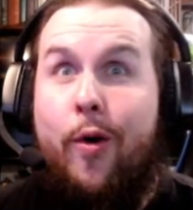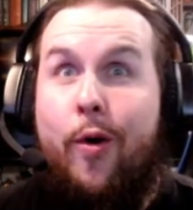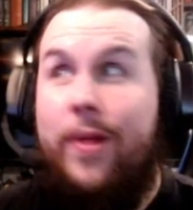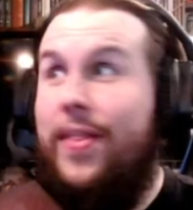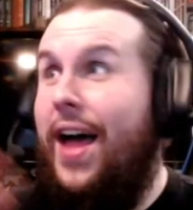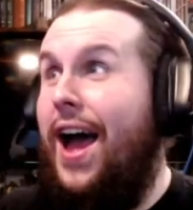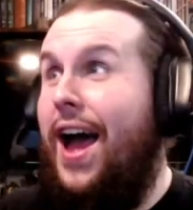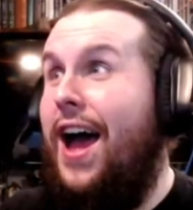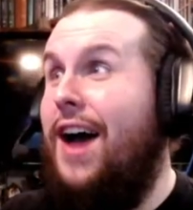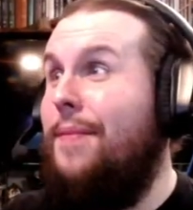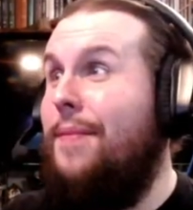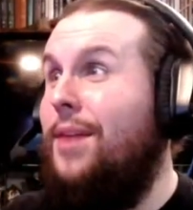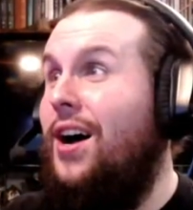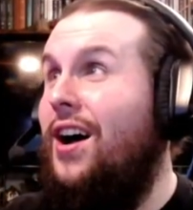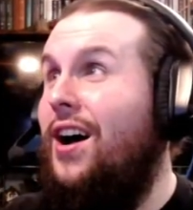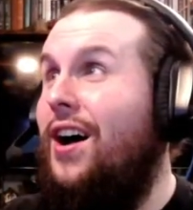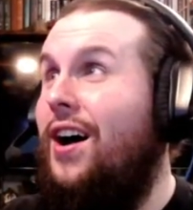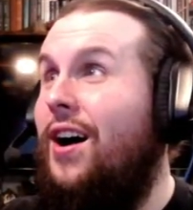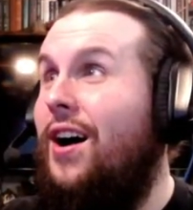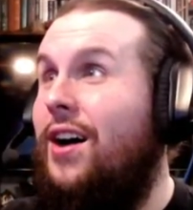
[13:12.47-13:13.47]
and the
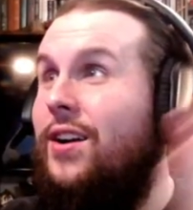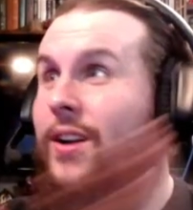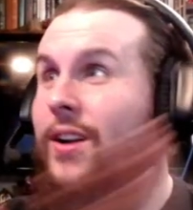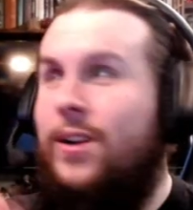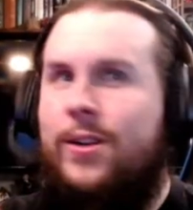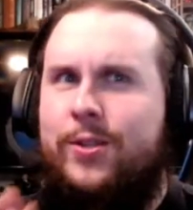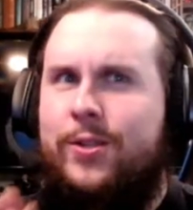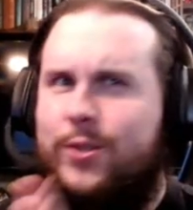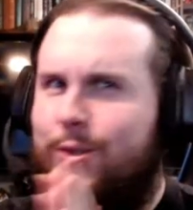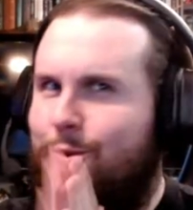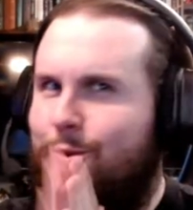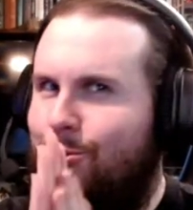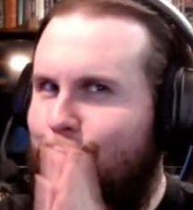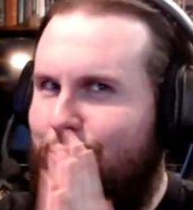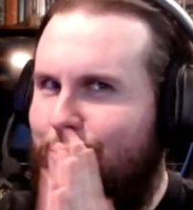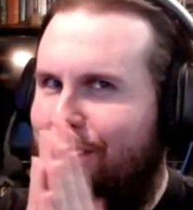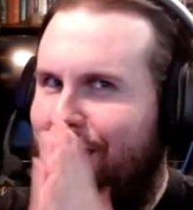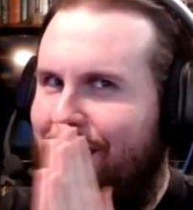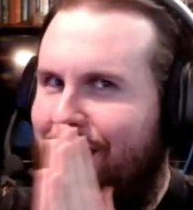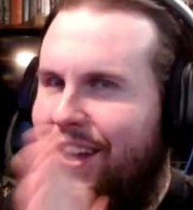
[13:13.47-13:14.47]
hammer!
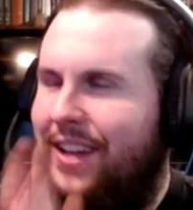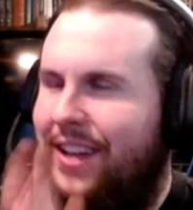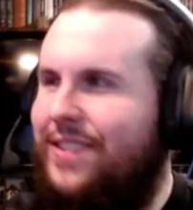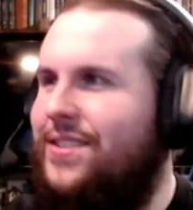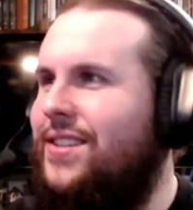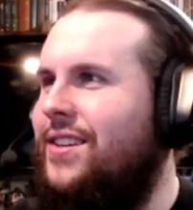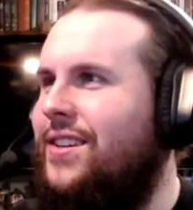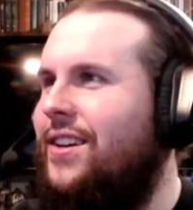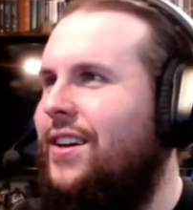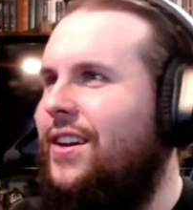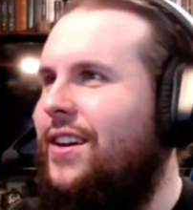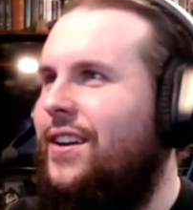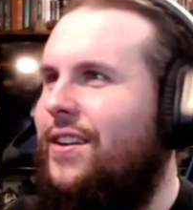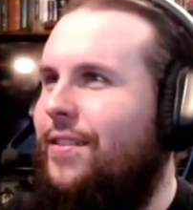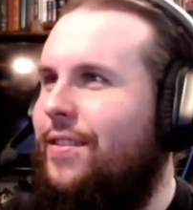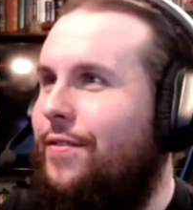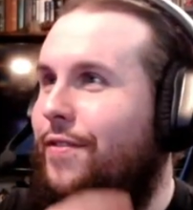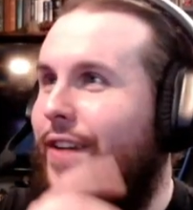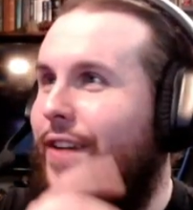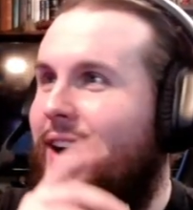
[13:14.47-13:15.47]
Sweet. In
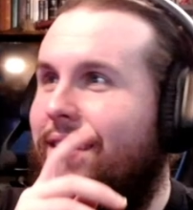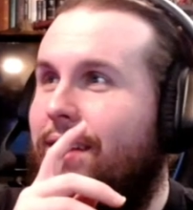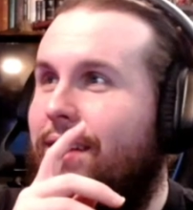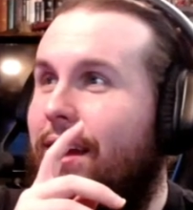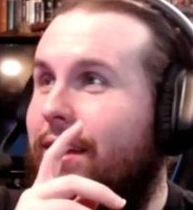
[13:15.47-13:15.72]
fact, I